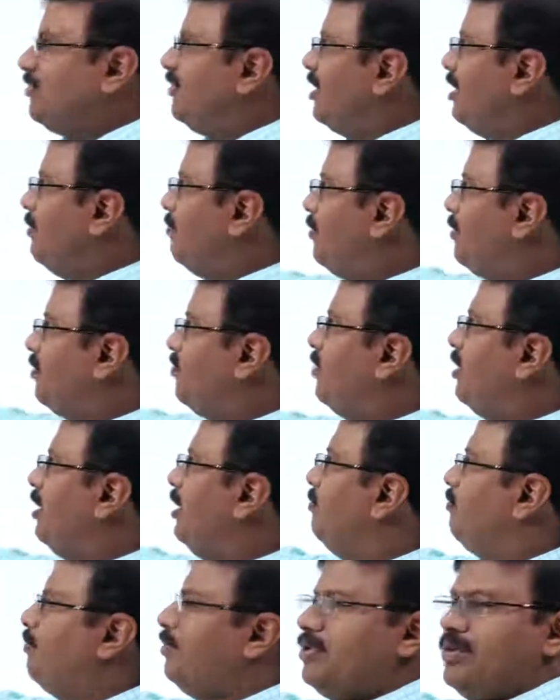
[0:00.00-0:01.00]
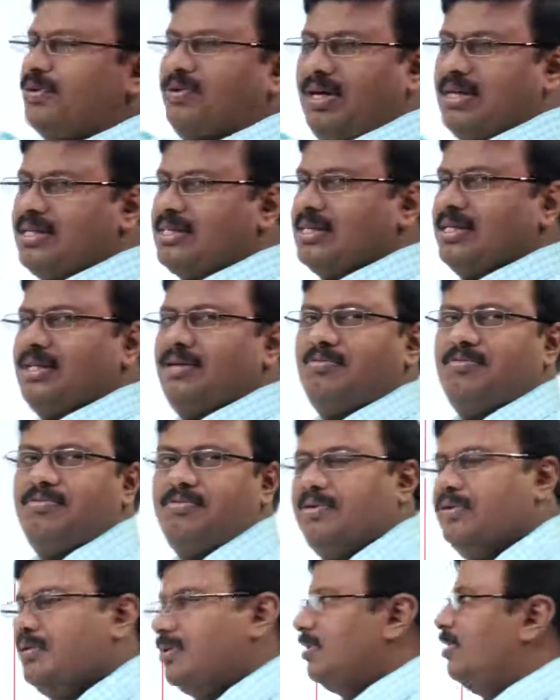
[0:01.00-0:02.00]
with input 1, input 2, concern output.